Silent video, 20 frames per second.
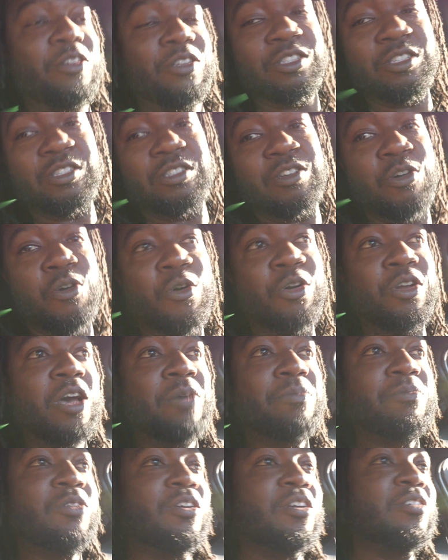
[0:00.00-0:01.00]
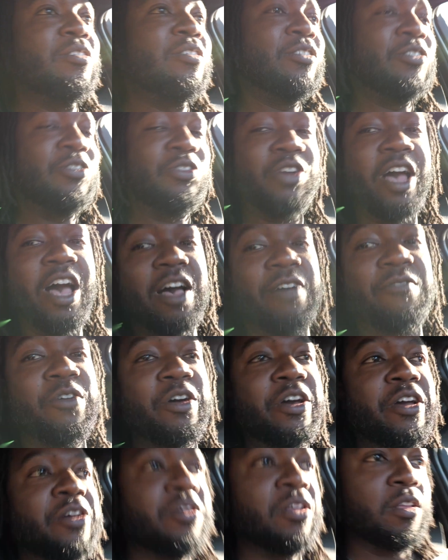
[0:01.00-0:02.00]
just going up the
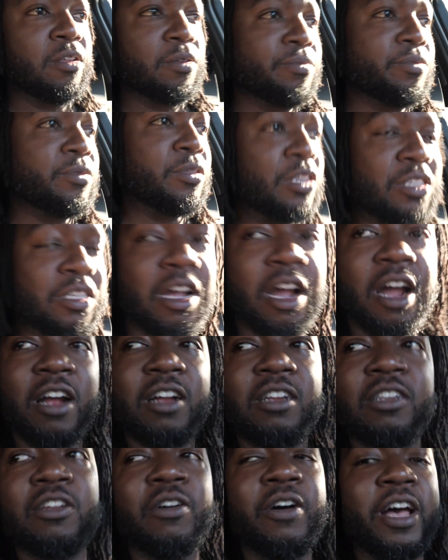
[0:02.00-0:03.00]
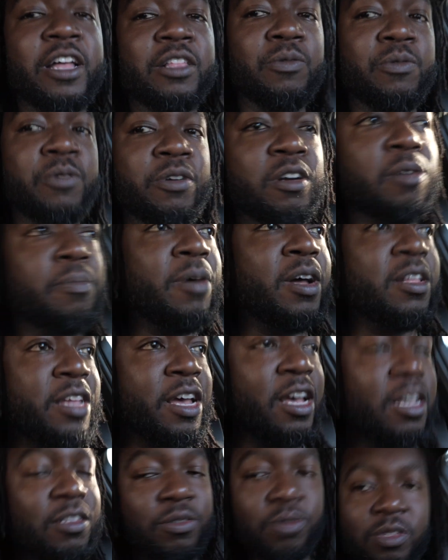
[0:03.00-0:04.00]
driveway. This car don't have to worry about
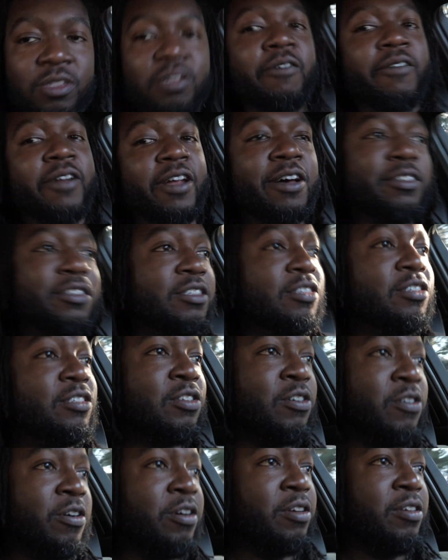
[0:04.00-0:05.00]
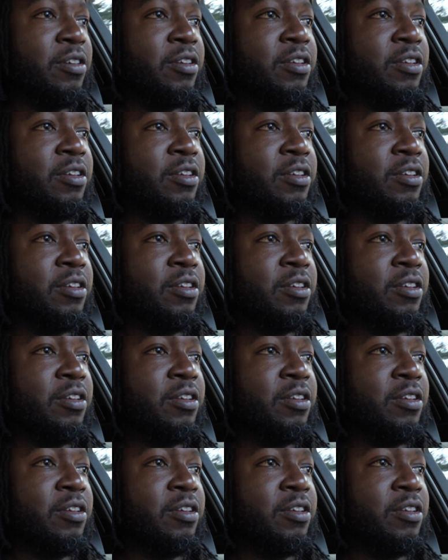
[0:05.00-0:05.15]
that. You saw what I was just doing.